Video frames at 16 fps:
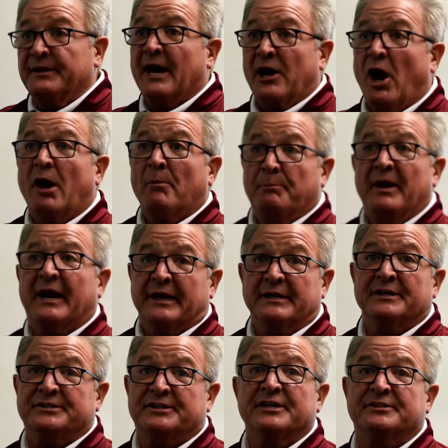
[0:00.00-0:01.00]
They are picking
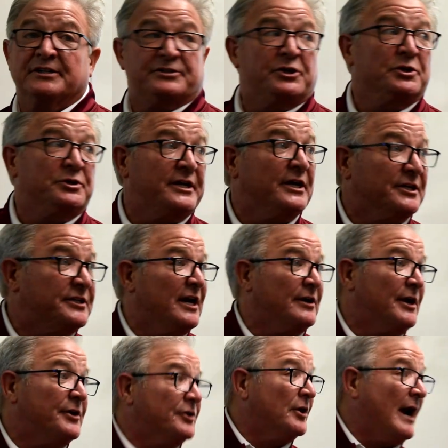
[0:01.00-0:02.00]
us as a 2-touchdown
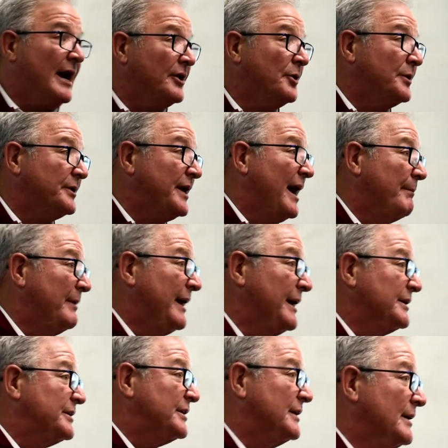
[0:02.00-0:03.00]
underdog. I don't know what that
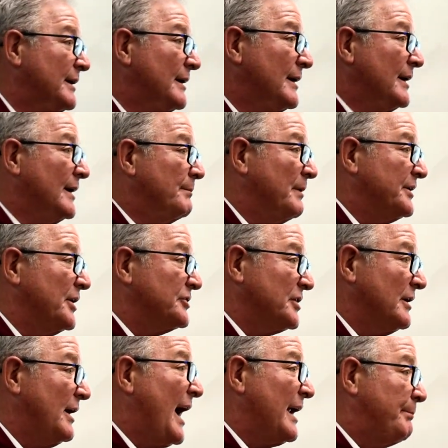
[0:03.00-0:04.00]
means, but there's a
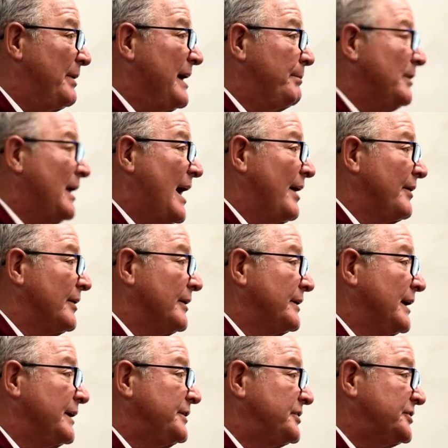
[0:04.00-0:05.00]
lot of people out there
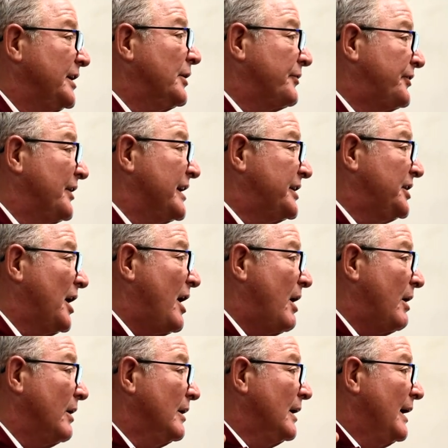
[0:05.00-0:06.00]
that still think
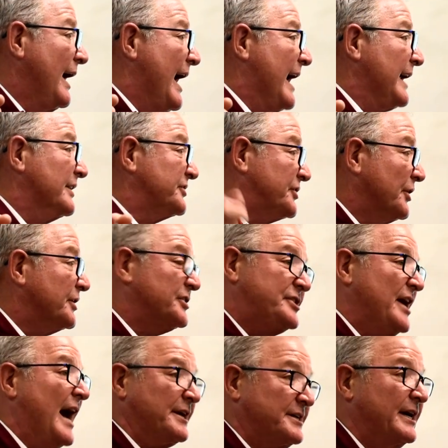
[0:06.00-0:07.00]
y'all ain't as good as
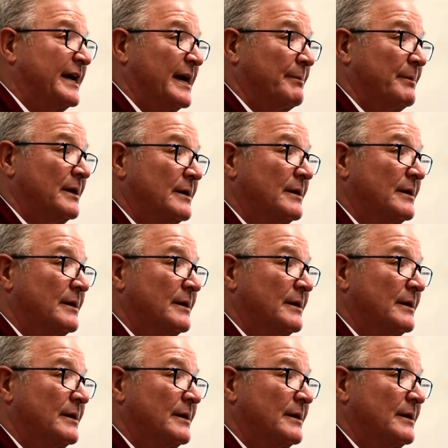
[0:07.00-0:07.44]
that team.